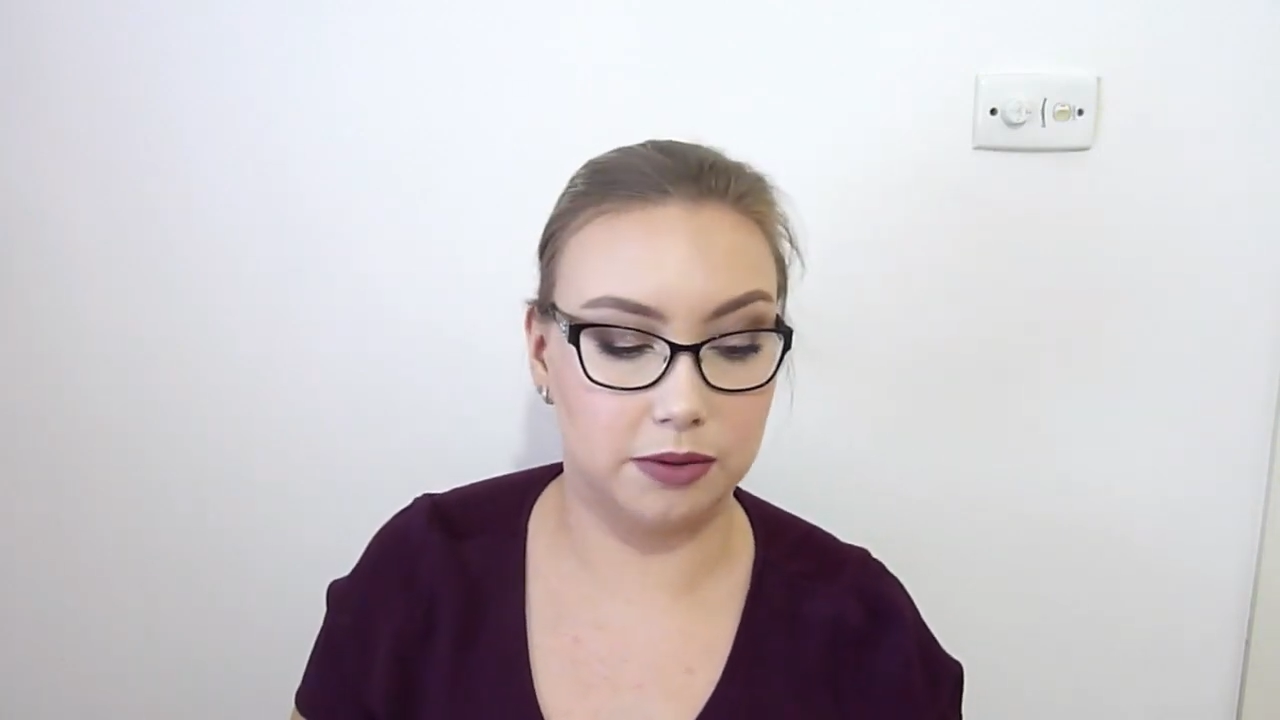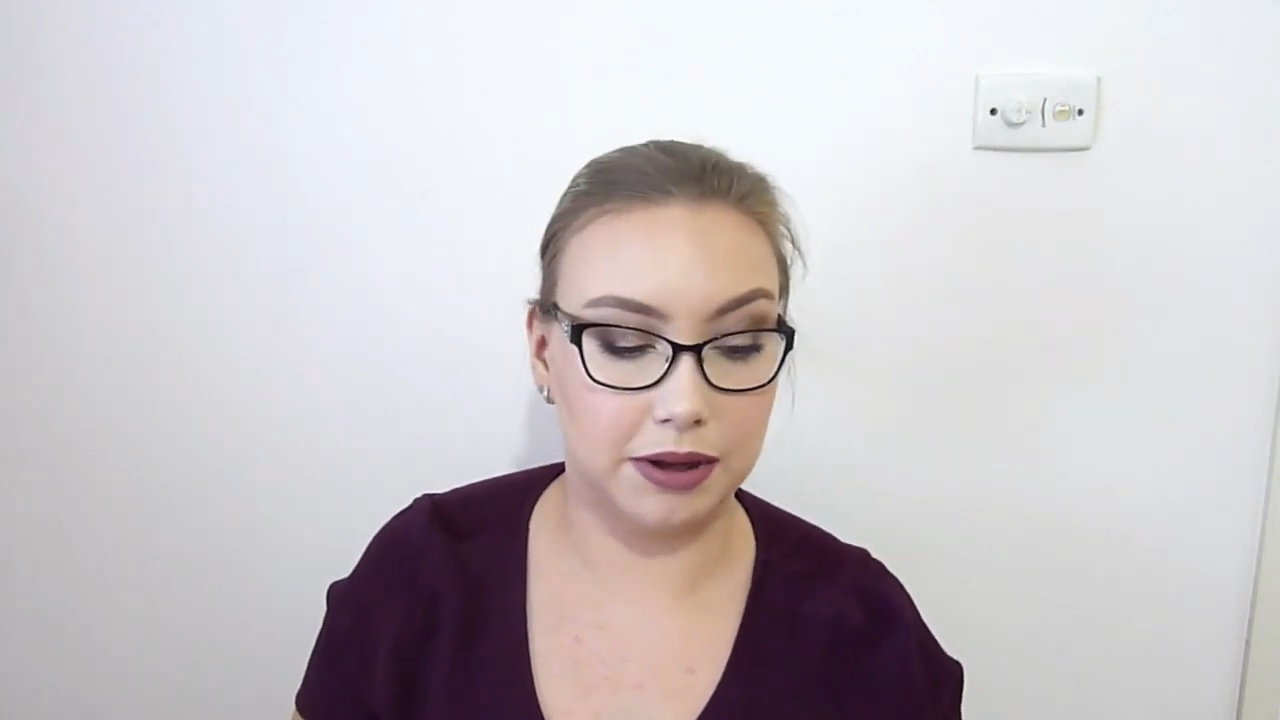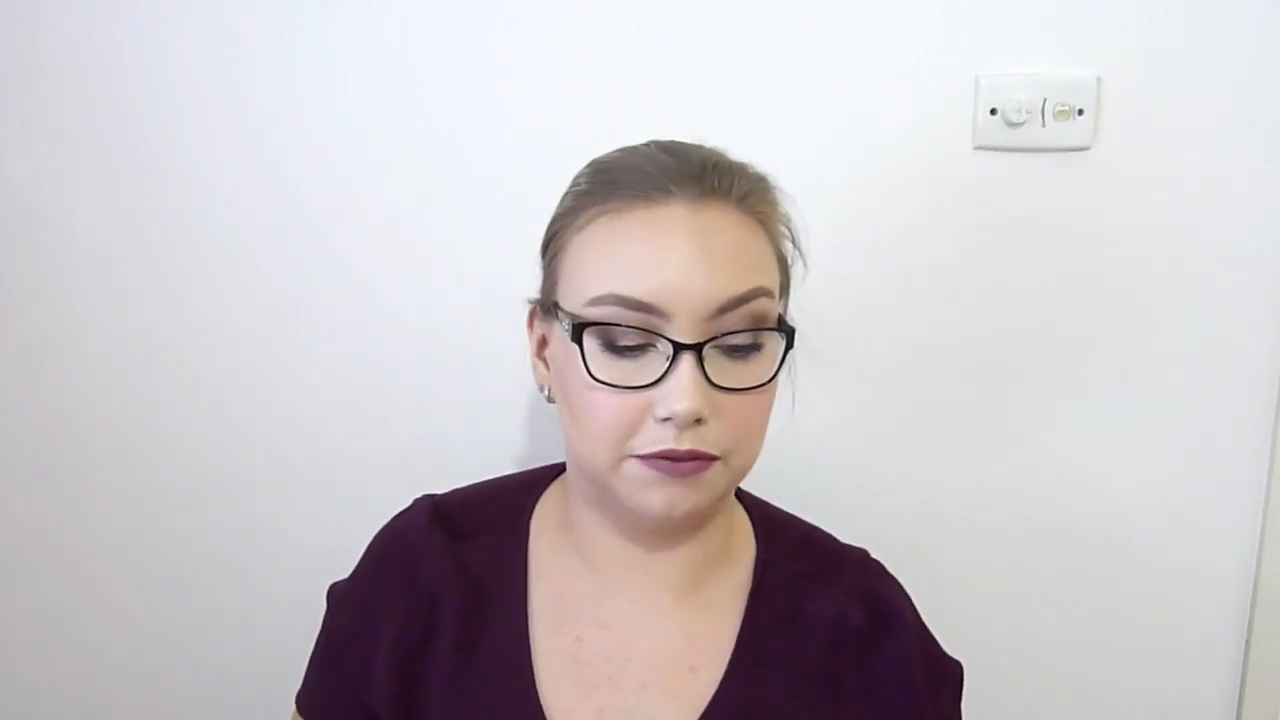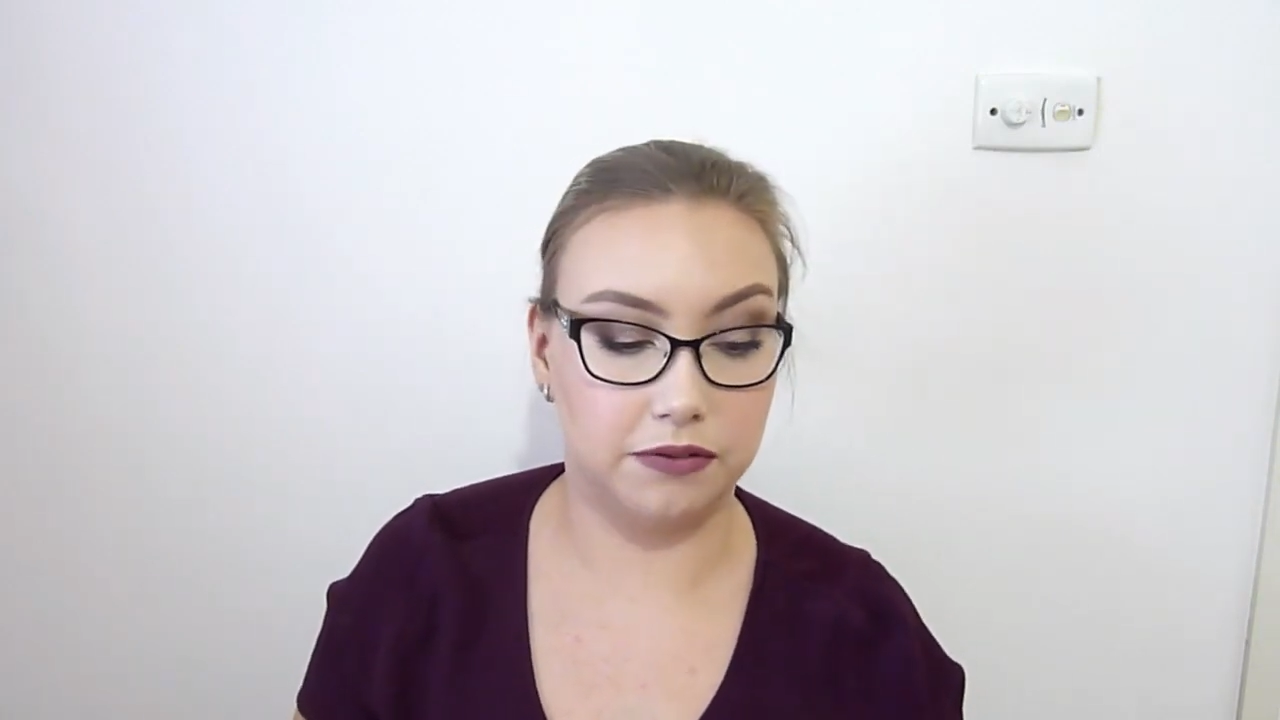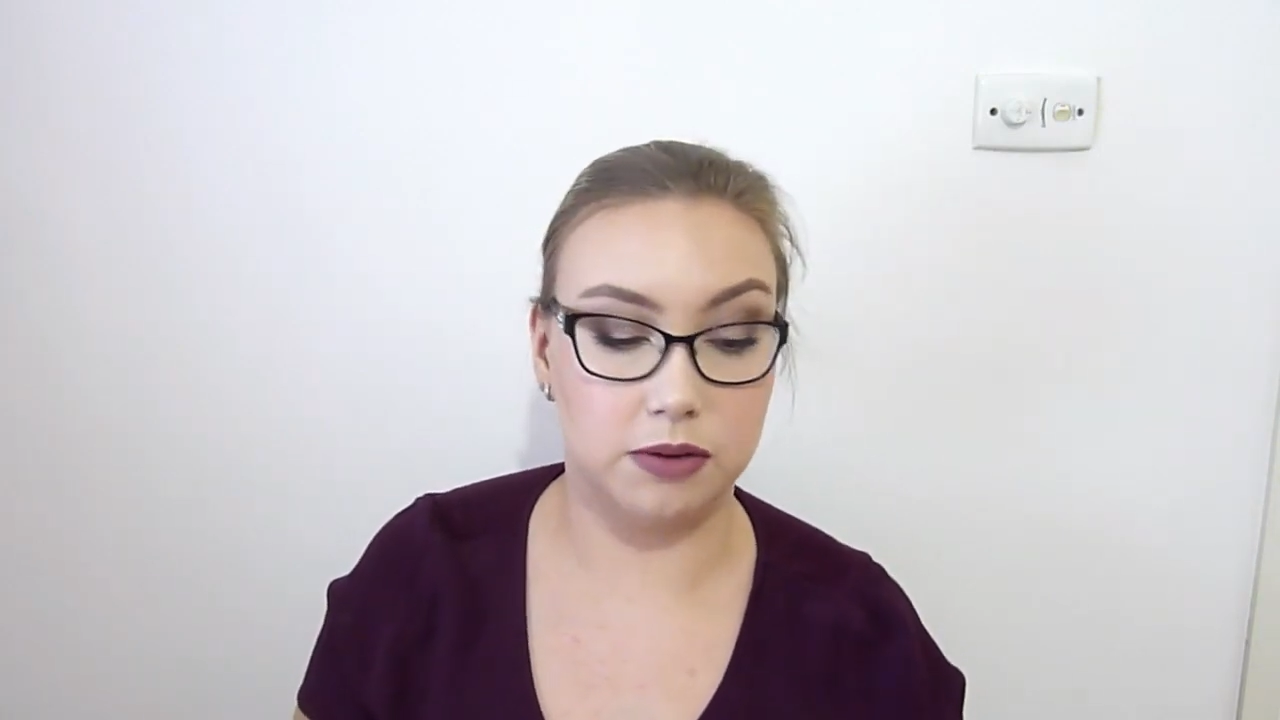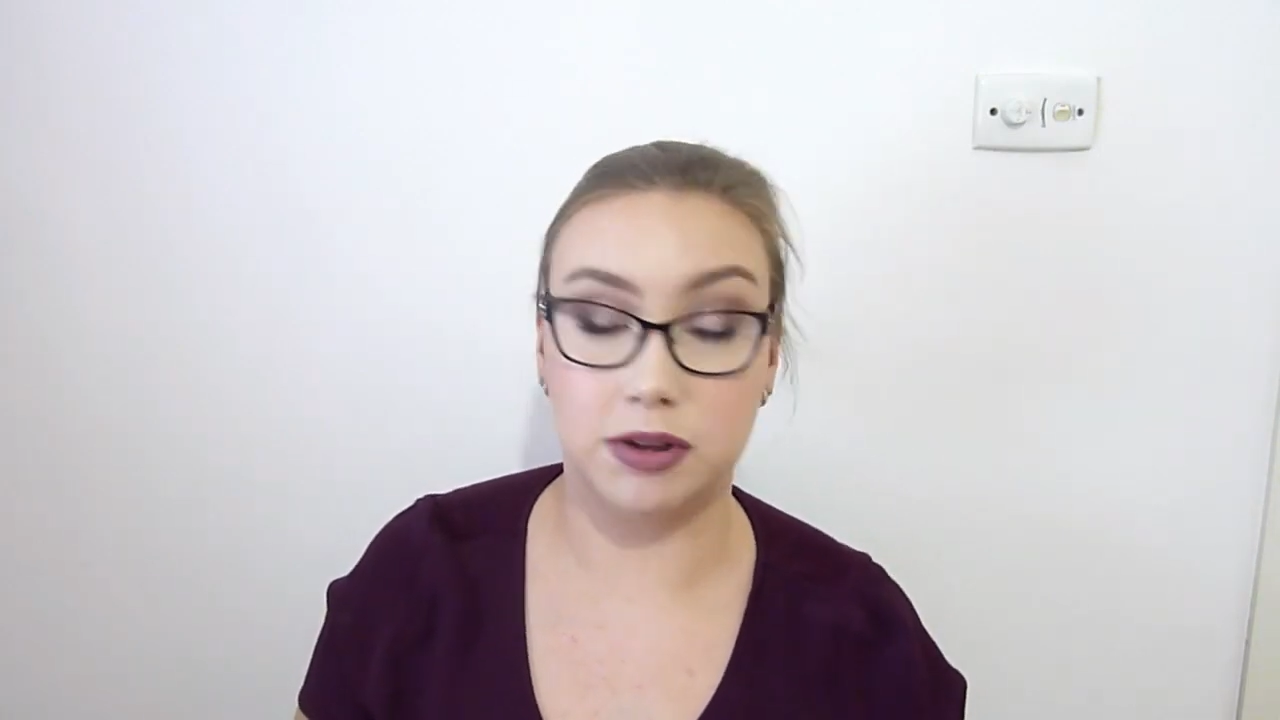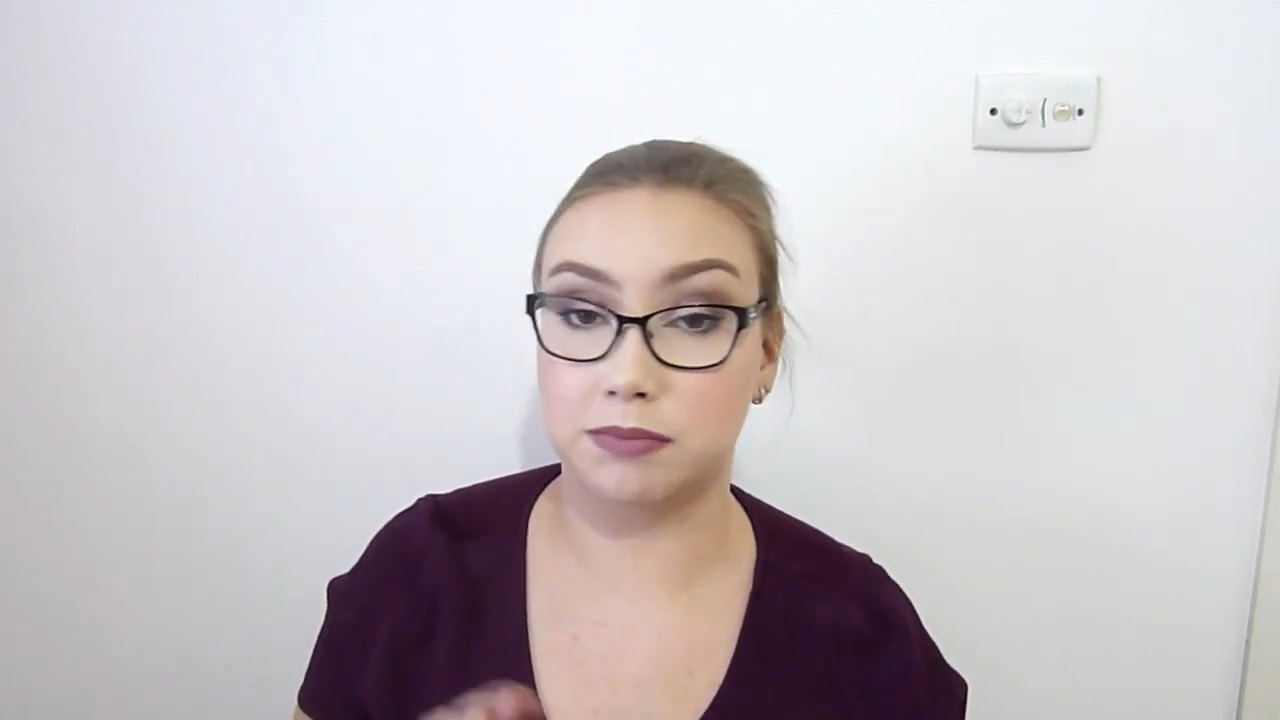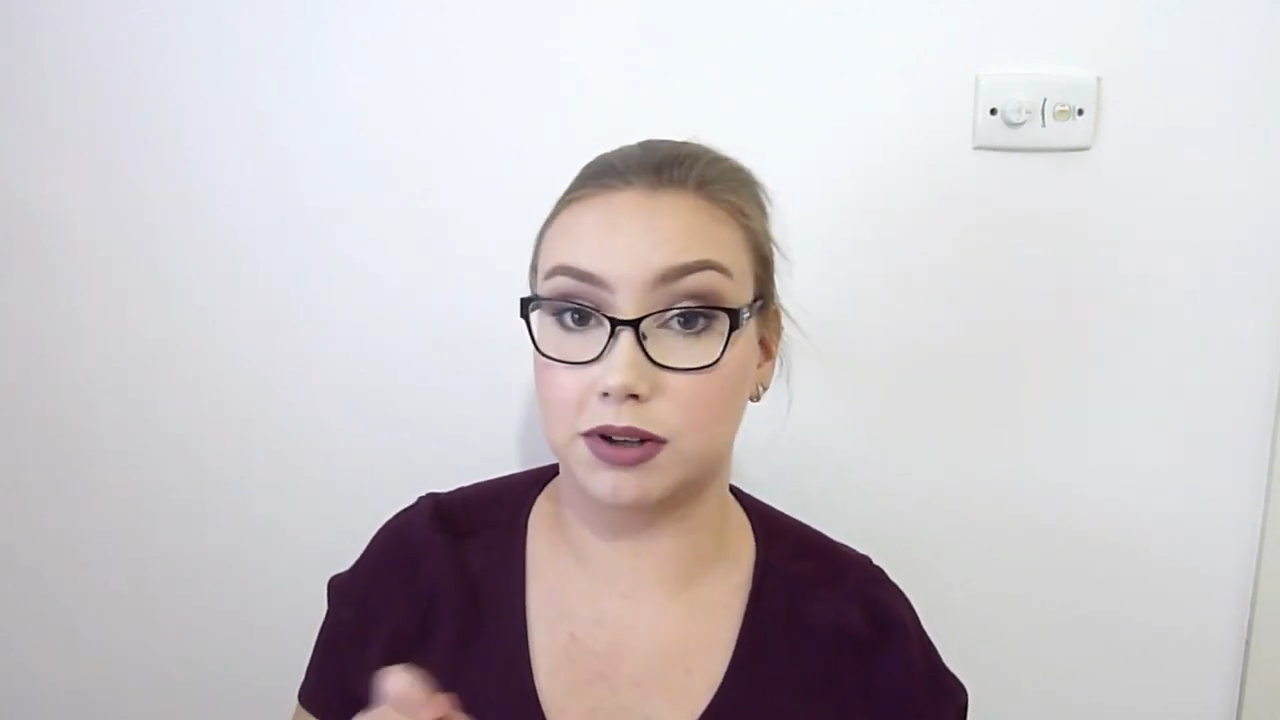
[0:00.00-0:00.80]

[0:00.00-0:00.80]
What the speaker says: about firming,